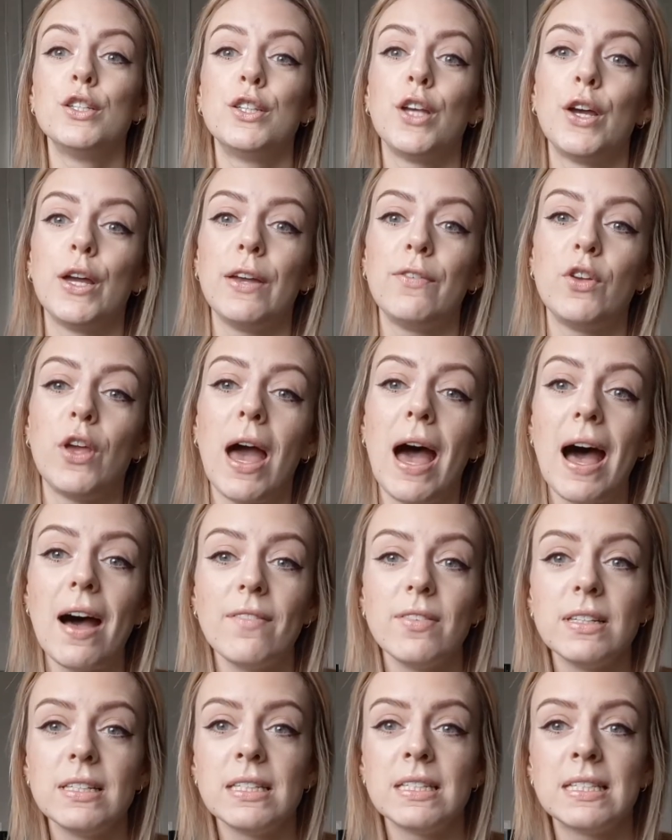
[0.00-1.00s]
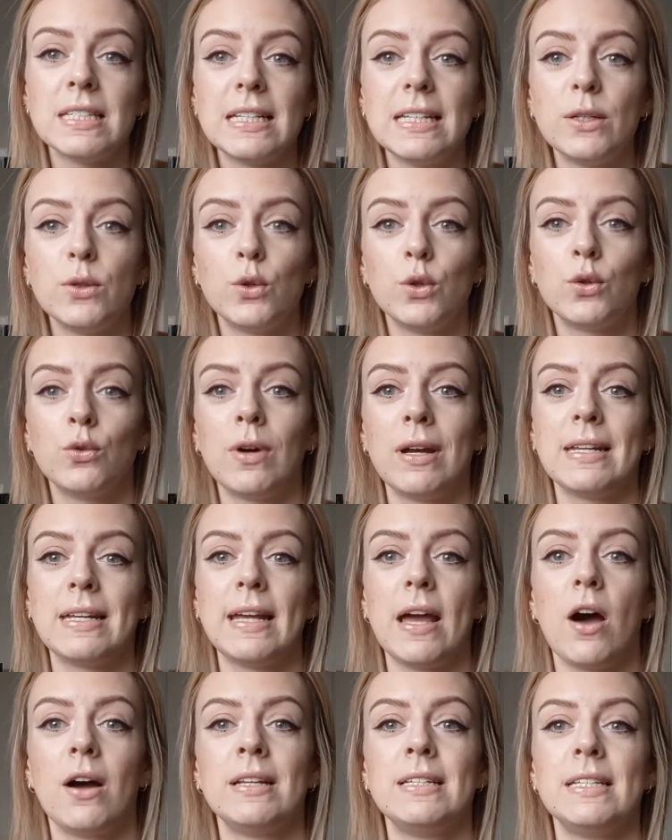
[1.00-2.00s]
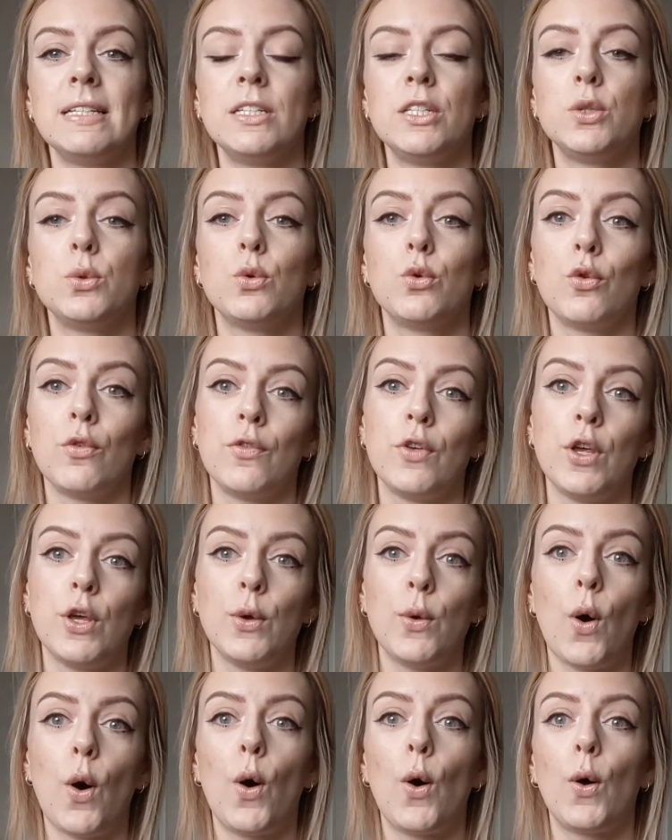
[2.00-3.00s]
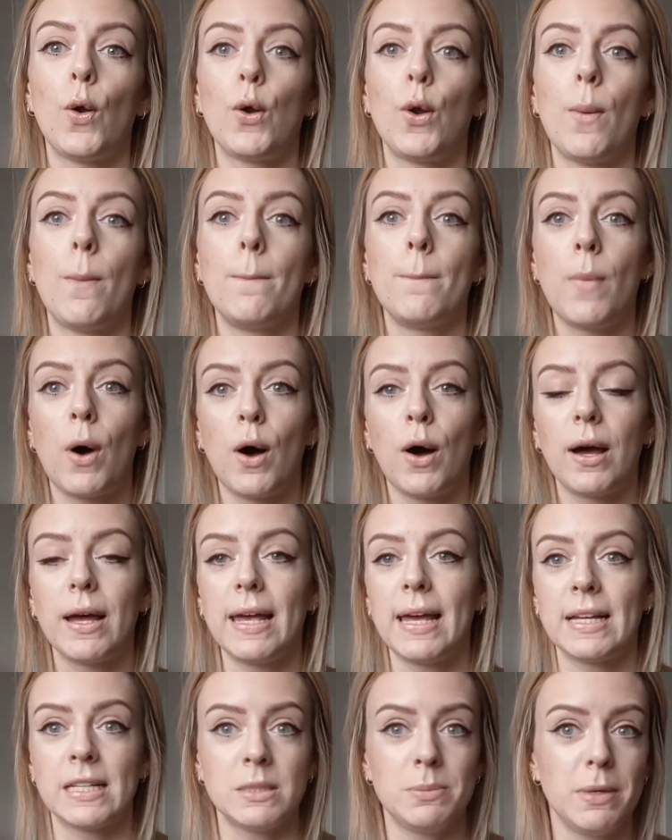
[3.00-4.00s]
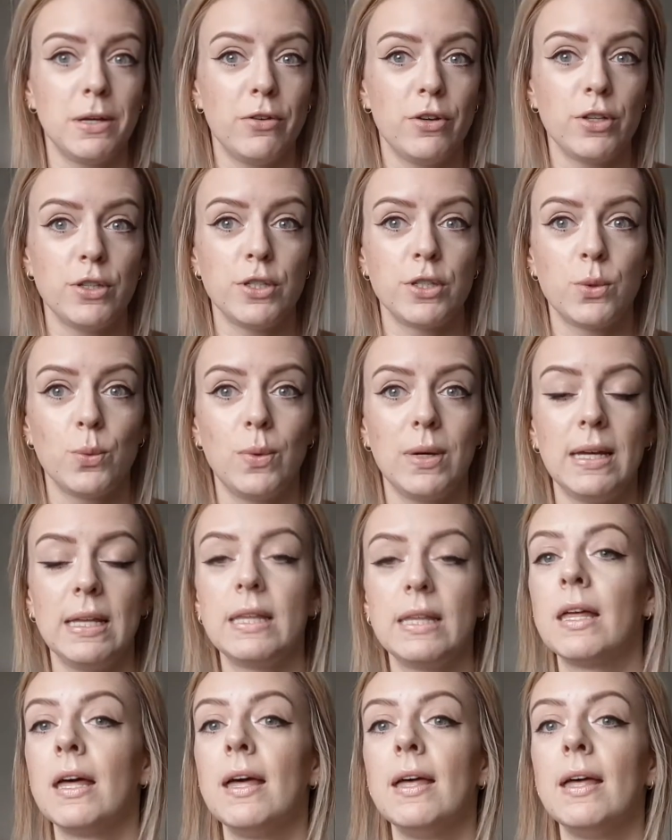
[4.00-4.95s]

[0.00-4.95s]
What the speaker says: So if you haven't seen it already, I did do a review on my experience with